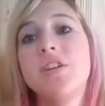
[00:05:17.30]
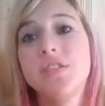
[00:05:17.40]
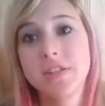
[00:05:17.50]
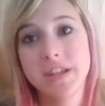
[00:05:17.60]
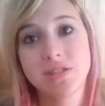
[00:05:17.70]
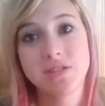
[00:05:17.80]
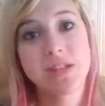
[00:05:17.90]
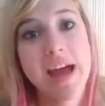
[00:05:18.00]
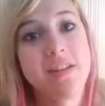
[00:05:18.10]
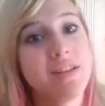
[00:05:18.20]
All the links are
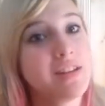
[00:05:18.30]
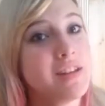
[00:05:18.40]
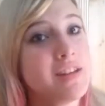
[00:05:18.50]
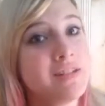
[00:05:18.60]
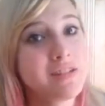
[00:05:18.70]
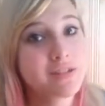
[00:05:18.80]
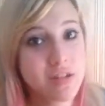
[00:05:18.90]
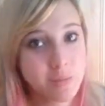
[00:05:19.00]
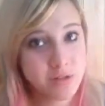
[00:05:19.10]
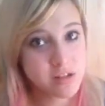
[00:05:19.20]
down in the
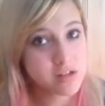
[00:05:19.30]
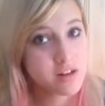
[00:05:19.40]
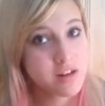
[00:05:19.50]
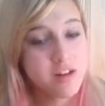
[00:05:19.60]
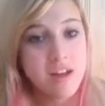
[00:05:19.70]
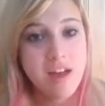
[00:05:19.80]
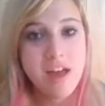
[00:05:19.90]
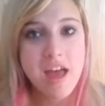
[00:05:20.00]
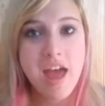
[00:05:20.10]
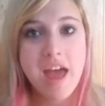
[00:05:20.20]
description.
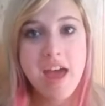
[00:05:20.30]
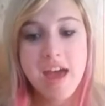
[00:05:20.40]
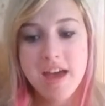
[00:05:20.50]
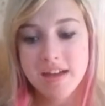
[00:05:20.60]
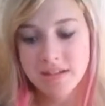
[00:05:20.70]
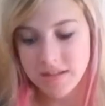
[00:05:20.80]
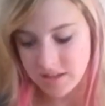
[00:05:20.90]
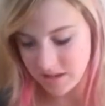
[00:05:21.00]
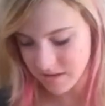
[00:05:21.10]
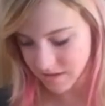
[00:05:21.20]

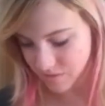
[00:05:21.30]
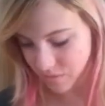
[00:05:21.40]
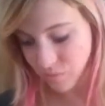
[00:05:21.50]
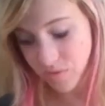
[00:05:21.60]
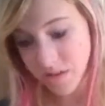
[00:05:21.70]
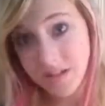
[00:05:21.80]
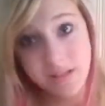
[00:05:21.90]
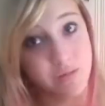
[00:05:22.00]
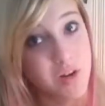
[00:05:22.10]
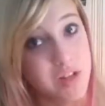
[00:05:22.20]
And we really
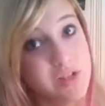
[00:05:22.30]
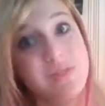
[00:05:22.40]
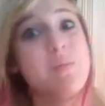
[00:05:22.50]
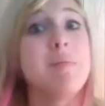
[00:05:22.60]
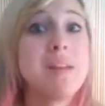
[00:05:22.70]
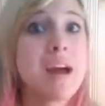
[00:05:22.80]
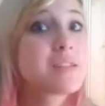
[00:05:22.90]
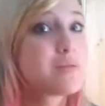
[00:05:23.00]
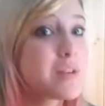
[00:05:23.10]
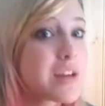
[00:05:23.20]
need some questions. Maybe
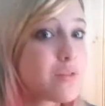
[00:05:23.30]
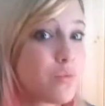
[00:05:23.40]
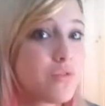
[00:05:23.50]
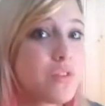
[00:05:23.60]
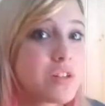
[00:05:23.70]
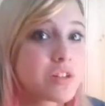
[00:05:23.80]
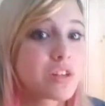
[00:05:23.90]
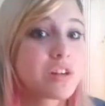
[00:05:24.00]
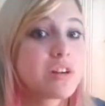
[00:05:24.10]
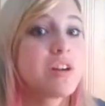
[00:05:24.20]
next week we'll
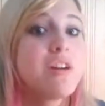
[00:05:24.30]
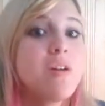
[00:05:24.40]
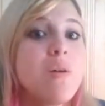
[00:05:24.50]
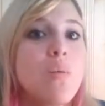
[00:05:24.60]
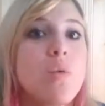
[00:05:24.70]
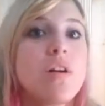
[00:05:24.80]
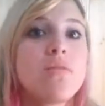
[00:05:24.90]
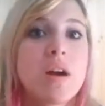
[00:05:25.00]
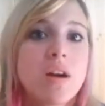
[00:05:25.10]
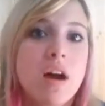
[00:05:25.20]
feature one
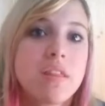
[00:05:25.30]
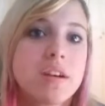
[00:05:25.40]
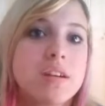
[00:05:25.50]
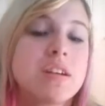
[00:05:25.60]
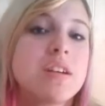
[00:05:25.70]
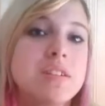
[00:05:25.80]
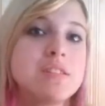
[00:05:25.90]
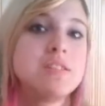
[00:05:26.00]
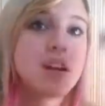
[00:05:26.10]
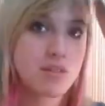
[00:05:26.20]
of our other
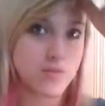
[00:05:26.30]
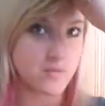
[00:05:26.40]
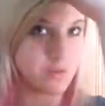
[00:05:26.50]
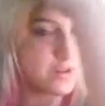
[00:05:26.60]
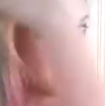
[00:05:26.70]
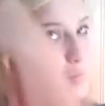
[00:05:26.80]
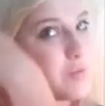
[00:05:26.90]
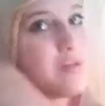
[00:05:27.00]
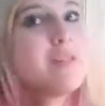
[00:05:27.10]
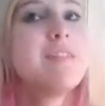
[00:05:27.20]
Snark 51
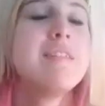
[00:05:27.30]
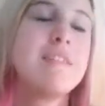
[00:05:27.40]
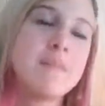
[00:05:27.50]
people.